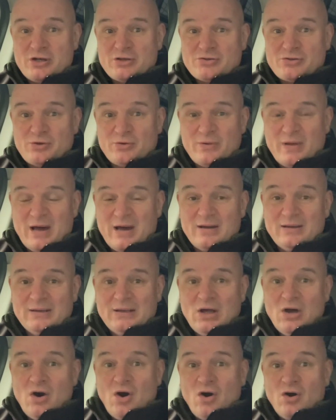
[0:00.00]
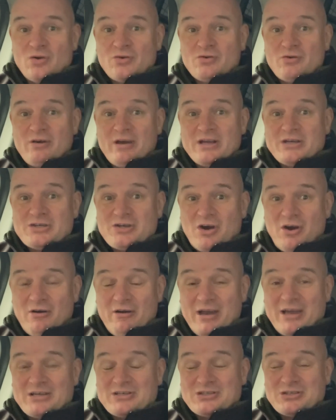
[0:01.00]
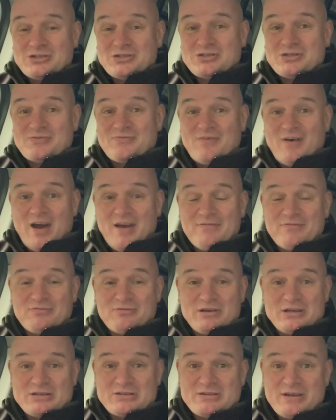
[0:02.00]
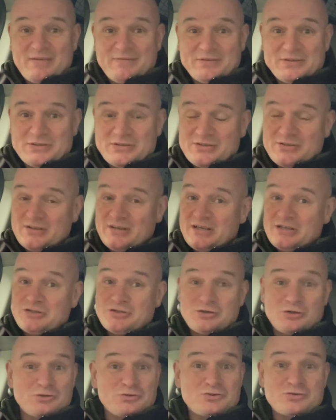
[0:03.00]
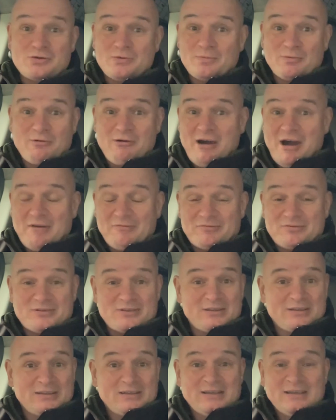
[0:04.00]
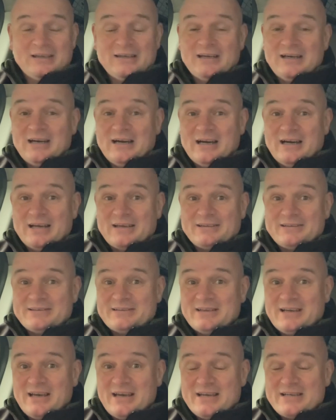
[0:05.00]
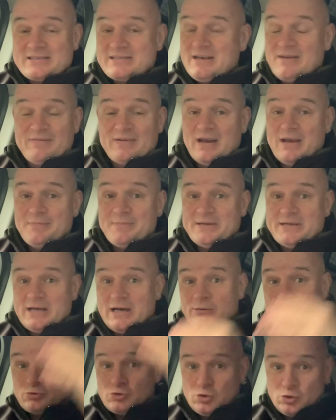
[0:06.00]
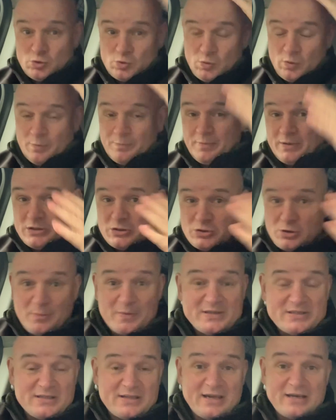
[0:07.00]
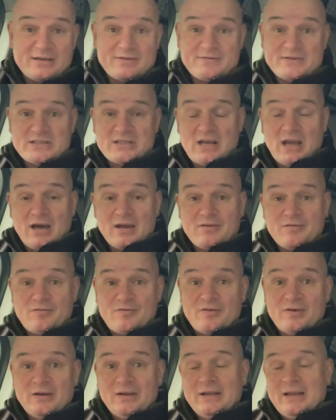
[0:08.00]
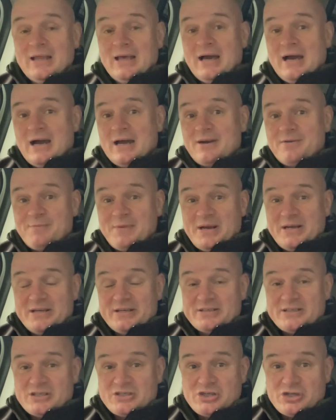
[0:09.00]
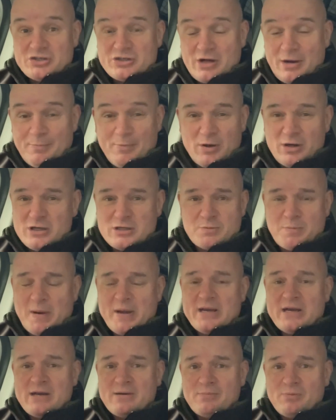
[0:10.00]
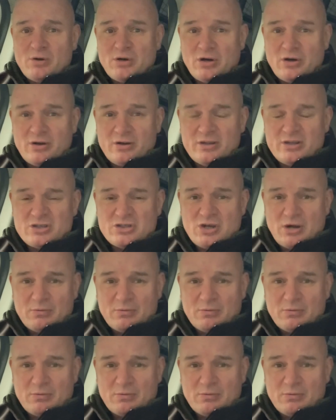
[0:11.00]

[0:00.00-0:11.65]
So that Honda HRX is 537s. It's done some graft, and it's never let me down, touch wood, but it's coming to the end of its life. And I made a decision. I'm not going to spend any money on it this year.